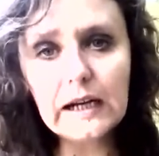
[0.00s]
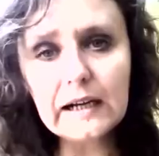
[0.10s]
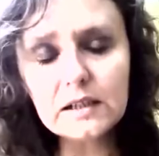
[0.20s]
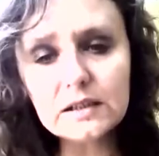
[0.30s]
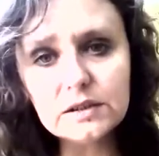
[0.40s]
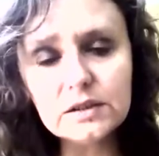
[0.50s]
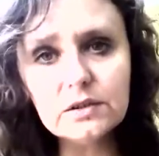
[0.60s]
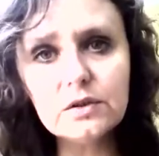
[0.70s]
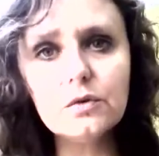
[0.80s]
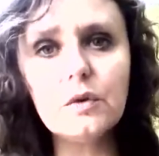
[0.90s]
current
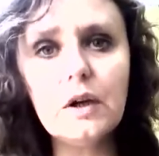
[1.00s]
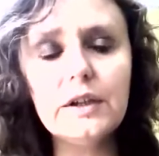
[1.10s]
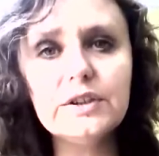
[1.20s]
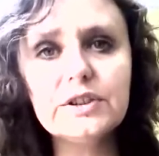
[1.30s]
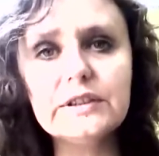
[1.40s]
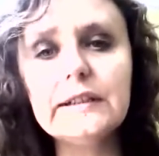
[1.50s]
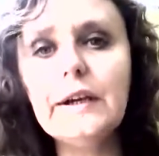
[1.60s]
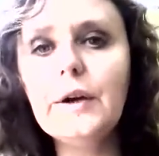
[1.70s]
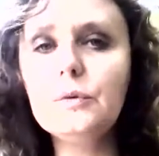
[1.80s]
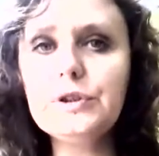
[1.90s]
situation,
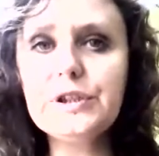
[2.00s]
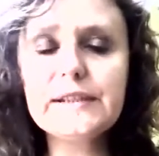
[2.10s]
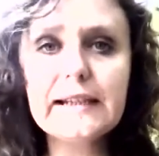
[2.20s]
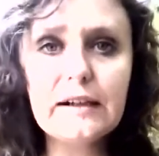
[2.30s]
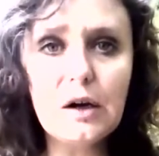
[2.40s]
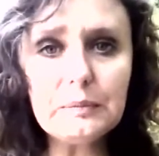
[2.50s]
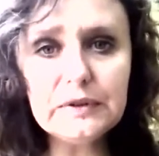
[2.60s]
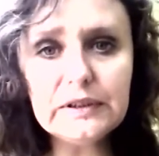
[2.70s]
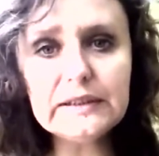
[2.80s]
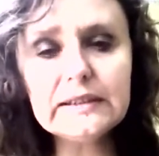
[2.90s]
which is a
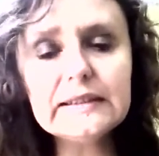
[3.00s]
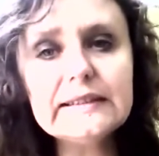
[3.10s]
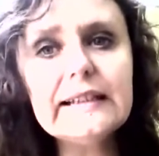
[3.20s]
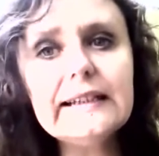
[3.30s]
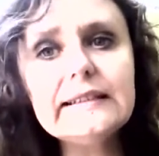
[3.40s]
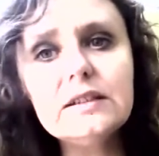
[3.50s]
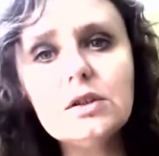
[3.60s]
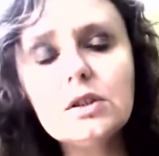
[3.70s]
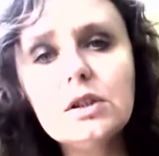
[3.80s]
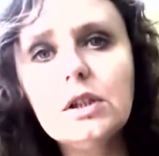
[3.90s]
complete
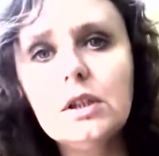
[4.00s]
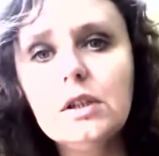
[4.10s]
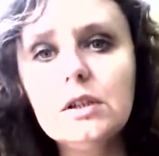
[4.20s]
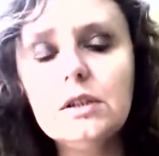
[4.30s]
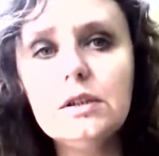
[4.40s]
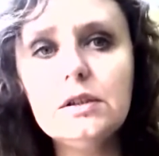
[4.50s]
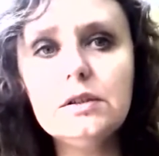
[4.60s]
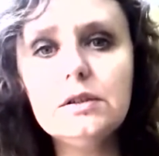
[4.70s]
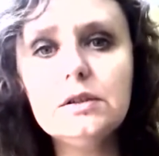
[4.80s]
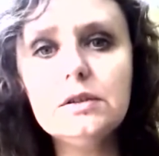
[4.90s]
deadlock.
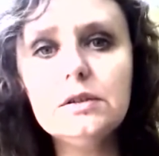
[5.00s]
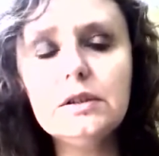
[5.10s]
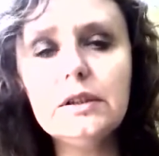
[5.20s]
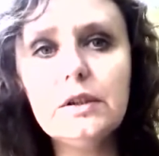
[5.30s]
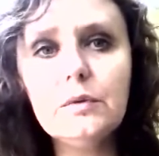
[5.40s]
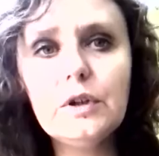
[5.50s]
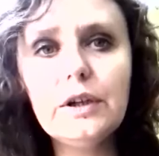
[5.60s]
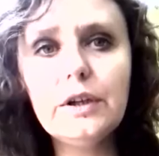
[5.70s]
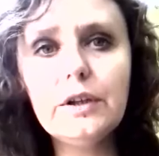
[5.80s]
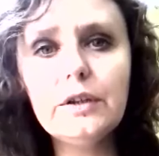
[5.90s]
The
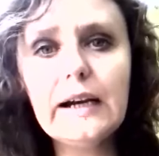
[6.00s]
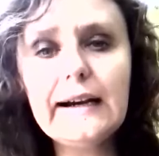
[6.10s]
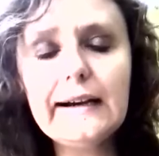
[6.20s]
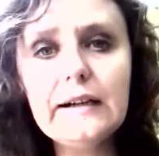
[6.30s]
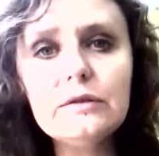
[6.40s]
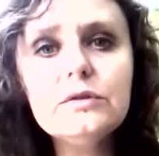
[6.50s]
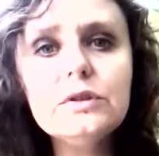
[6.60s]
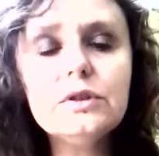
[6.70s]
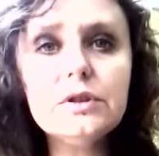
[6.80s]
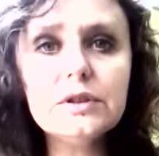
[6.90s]
way out
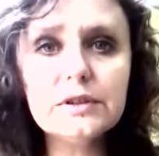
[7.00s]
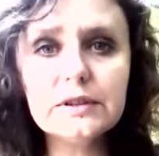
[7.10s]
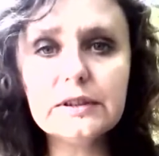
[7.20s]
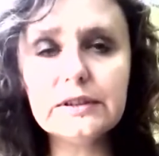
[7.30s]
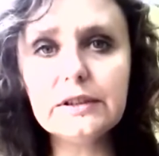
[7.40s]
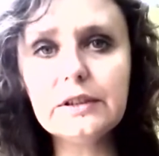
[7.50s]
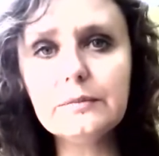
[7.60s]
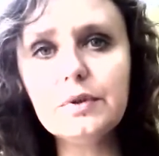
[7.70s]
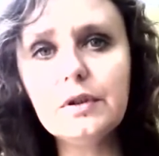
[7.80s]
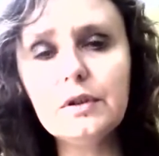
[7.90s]
is getting
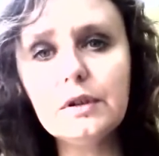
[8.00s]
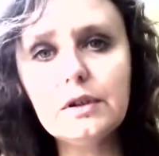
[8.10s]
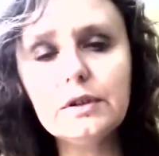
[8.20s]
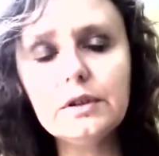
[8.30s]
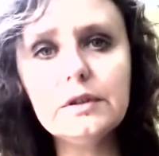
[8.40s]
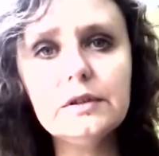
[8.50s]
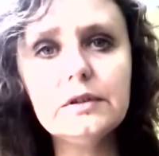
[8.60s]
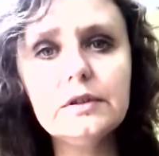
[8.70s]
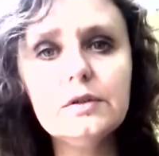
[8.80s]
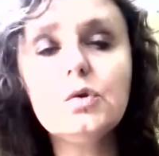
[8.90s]
employed
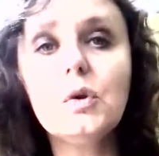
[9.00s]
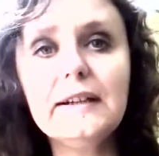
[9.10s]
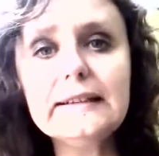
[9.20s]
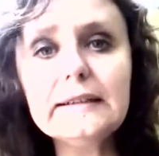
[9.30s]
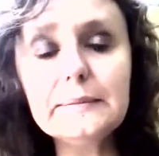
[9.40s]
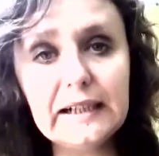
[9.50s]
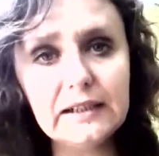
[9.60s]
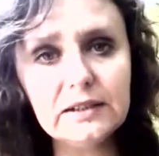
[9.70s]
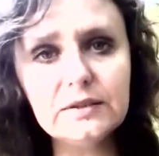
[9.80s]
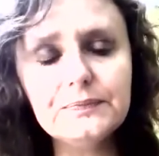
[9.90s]
to earn
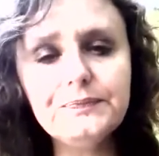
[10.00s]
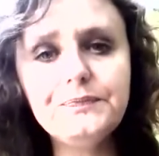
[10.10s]
money,